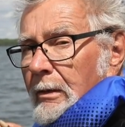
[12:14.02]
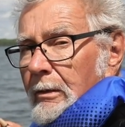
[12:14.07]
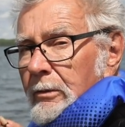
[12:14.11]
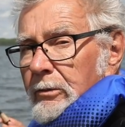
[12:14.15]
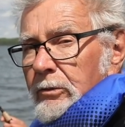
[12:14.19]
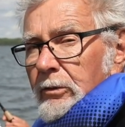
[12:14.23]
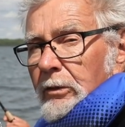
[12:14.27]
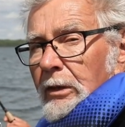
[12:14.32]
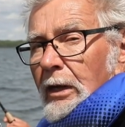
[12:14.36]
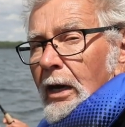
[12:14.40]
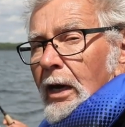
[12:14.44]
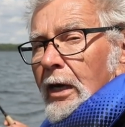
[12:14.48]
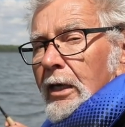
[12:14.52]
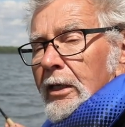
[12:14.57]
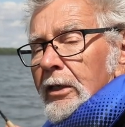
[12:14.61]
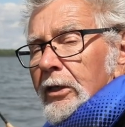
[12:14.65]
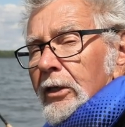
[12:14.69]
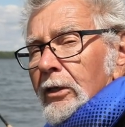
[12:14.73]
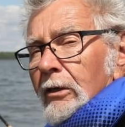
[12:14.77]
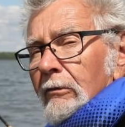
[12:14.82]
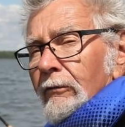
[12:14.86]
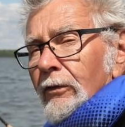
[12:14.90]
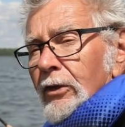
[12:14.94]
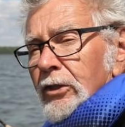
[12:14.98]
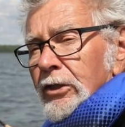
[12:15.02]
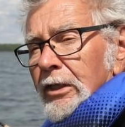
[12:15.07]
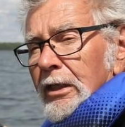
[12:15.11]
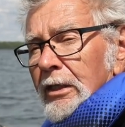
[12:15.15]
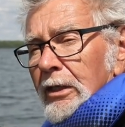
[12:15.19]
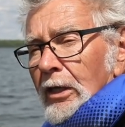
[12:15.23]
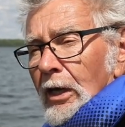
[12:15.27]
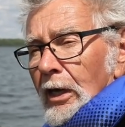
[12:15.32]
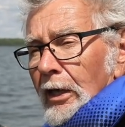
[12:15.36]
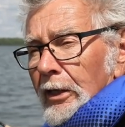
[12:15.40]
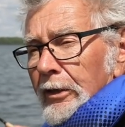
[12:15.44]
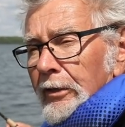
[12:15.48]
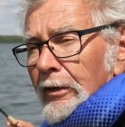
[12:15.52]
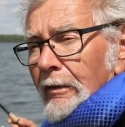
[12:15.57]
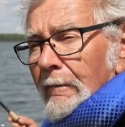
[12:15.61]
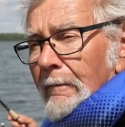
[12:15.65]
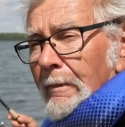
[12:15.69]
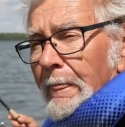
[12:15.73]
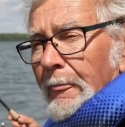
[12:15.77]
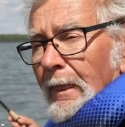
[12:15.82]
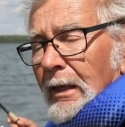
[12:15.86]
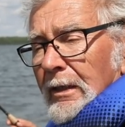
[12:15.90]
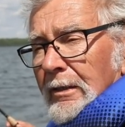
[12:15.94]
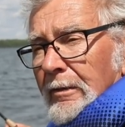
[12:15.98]
It's an ideal fishing guide.
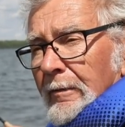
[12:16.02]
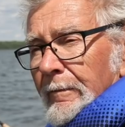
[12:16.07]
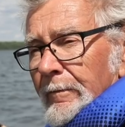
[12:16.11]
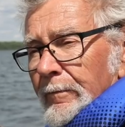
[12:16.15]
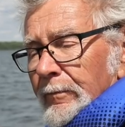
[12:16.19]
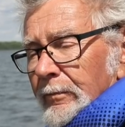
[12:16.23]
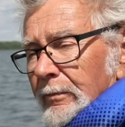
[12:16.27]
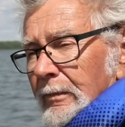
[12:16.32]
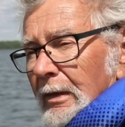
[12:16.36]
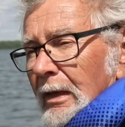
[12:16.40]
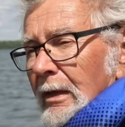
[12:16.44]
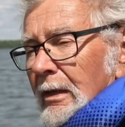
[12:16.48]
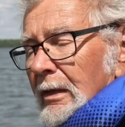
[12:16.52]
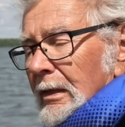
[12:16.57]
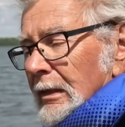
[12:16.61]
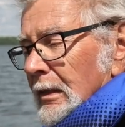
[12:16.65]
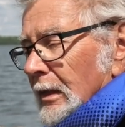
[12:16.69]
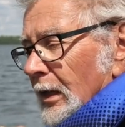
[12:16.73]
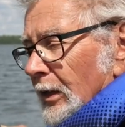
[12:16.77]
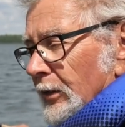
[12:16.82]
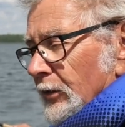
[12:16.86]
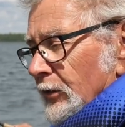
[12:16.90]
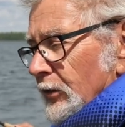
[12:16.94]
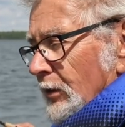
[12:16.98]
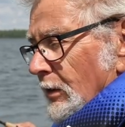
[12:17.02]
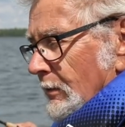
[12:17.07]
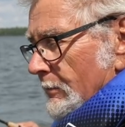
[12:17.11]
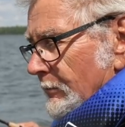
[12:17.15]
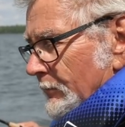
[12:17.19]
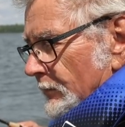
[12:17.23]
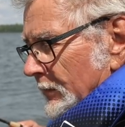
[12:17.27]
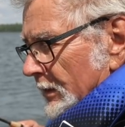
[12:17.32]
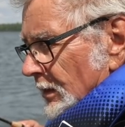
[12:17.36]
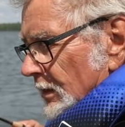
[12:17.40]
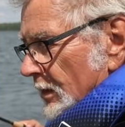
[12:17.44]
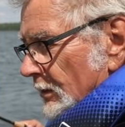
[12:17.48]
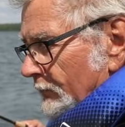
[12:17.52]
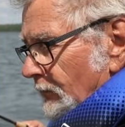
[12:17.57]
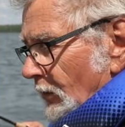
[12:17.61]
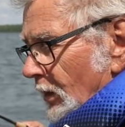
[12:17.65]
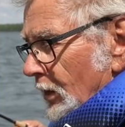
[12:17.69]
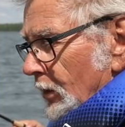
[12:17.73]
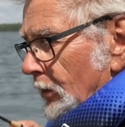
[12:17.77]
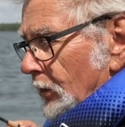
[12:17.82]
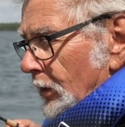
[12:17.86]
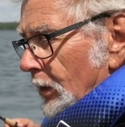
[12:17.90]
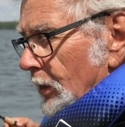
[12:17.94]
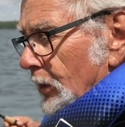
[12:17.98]
And if
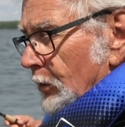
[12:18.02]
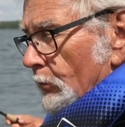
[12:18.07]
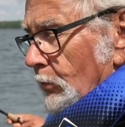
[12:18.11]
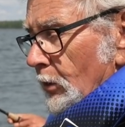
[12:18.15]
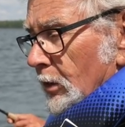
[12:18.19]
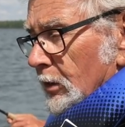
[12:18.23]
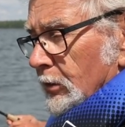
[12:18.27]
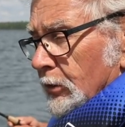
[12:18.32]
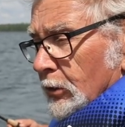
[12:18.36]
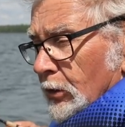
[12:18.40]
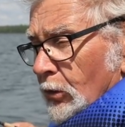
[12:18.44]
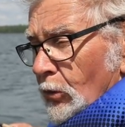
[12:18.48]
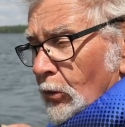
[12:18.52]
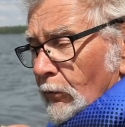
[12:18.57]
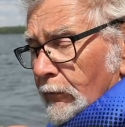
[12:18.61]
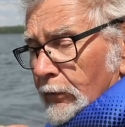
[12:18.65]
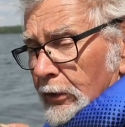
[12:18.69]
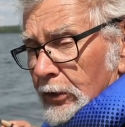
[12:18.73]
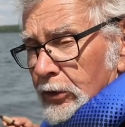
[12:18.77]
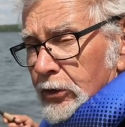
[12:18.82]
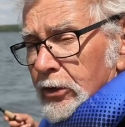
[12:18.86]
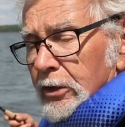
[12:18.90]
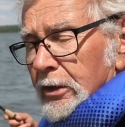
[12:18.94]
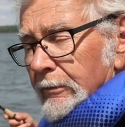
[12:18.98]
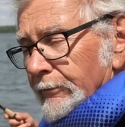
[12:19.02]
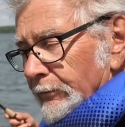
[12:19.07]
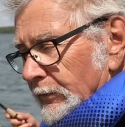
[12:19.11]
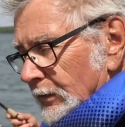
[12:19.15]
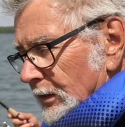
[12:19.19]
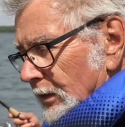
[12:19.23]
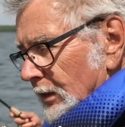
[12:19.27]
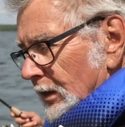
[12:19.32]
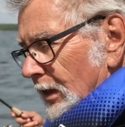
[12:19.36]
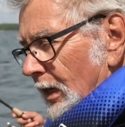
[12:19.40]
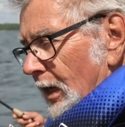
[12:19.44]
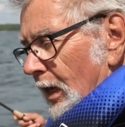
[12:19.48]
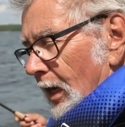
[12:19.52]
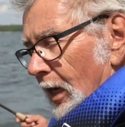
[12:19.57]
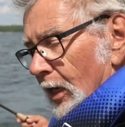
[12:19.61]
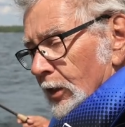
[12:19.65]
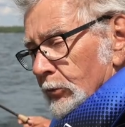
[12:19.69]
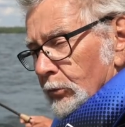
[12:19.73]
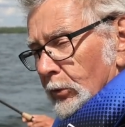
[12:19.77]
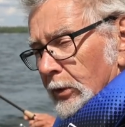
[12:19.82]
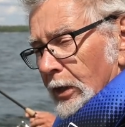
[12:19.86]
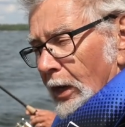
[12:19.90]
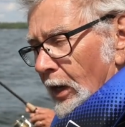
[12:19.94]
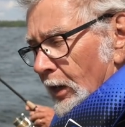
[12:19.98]
I had anywhere to go fish, I
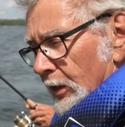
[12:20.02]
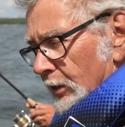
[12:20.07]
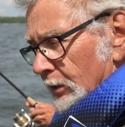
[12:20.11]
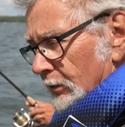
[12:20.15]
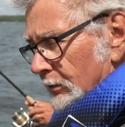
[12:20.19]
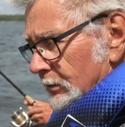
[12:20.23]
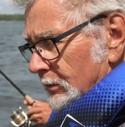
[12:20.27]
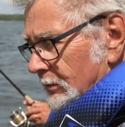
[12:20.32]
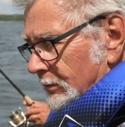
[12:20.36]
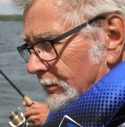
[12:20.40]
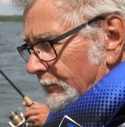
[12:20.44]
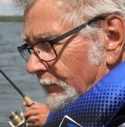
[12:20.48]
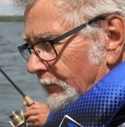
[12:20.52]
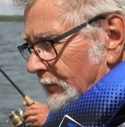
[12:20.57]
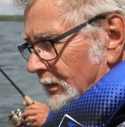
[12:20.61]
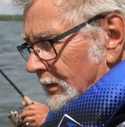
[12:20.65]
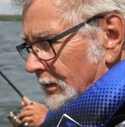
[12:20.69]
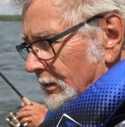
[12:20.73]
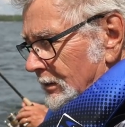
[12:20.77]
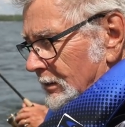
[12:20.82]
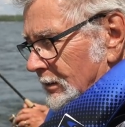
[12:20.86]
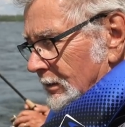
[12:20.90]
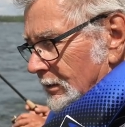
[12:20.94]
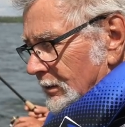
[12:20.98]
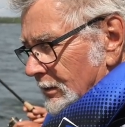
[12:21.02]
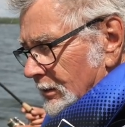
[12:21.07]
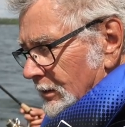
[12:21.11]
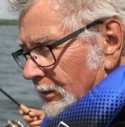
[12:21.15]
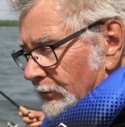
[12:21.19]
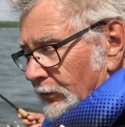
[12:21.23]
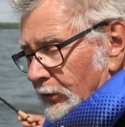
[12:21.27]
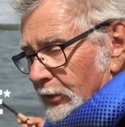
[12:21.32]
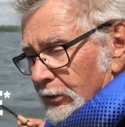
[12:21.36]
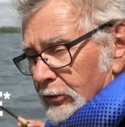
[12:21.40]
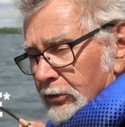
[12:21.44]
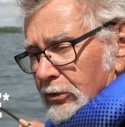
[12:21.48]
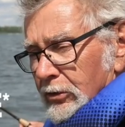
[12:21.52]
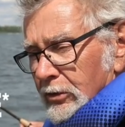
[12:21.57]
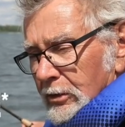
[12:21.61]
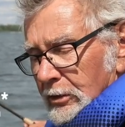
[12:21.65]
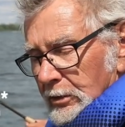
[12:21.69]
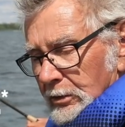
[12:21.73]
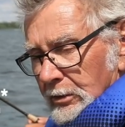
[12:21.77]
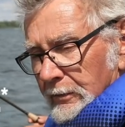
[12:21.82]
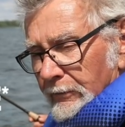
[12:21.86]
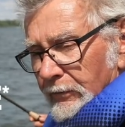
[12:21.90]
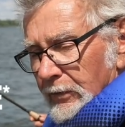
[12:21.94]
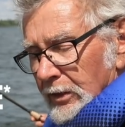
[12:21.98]
would hire this
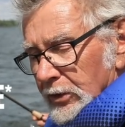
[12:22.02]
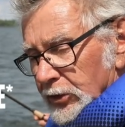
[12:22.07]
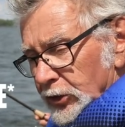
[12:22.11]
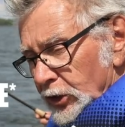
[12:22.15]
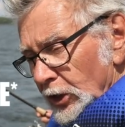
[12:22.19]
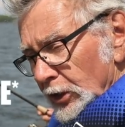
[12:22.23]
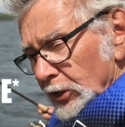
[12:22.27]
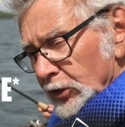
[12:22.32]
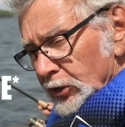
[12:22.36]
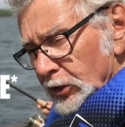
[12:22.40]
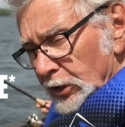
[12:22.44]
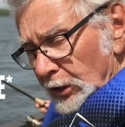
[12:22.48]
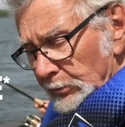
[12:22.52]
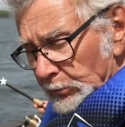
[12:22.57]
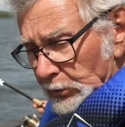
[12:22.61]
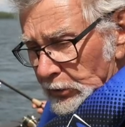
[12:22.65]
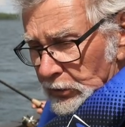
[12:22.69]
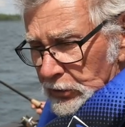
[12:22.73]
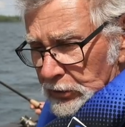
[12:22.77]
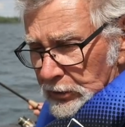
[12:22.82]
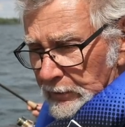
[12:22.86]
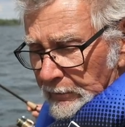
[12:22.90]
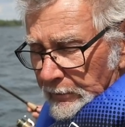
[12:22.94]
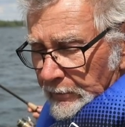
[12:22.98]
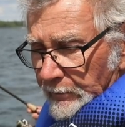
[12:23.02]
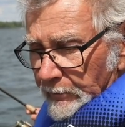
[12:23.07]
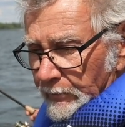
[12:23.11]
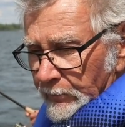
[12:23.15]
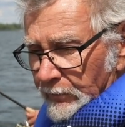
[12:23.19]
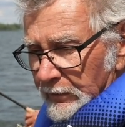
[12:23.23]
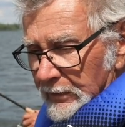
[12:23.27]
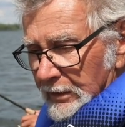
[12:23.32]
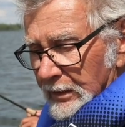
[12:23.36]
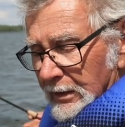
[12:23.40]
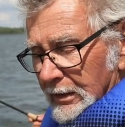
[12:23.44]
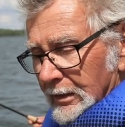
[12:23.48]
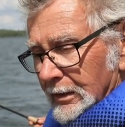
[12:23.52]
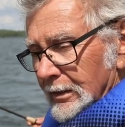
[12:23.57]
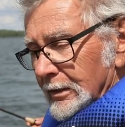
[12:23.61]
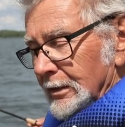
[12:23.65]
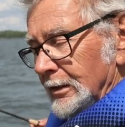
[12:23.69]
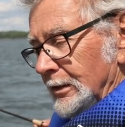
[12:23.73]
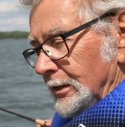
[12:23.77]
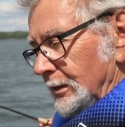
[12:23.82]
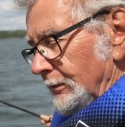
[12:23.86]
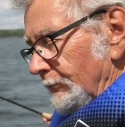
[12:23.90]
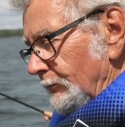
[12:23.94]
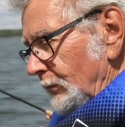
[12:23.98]
Jay Siemens.
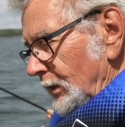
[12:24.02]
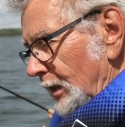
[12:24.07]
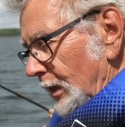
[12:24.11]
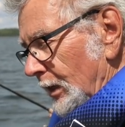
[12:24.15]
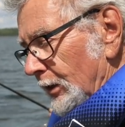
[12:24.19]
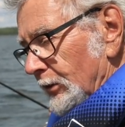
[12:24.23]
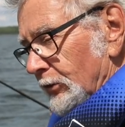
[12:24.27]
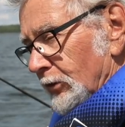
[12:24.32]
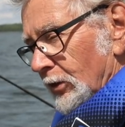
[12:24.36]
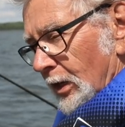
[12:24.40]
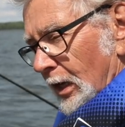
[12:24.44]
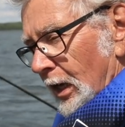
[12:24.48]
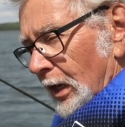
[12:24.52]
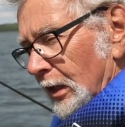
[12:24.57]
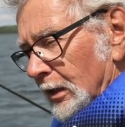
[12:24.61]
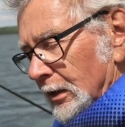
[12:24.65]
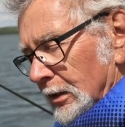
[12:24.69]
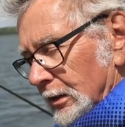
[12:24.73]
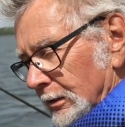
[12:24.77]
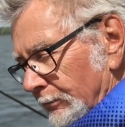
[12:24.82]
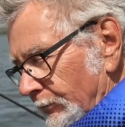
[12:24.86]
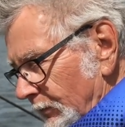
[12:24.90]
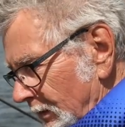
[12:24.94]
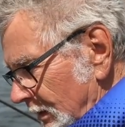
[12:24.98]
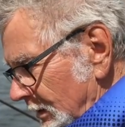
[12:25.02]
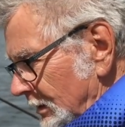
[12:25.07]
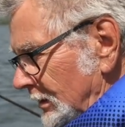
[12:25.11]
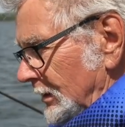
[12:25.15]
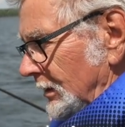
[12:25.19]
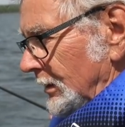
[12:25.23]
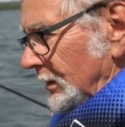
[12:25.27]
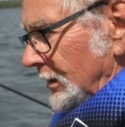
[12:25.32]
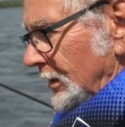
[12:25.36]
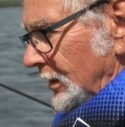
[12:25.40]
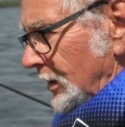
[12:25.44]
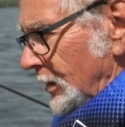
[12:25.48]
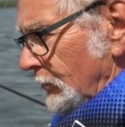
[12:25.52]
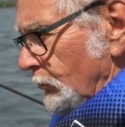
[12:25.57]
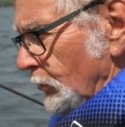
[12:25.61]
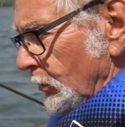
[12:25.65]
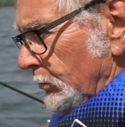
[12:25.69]
And he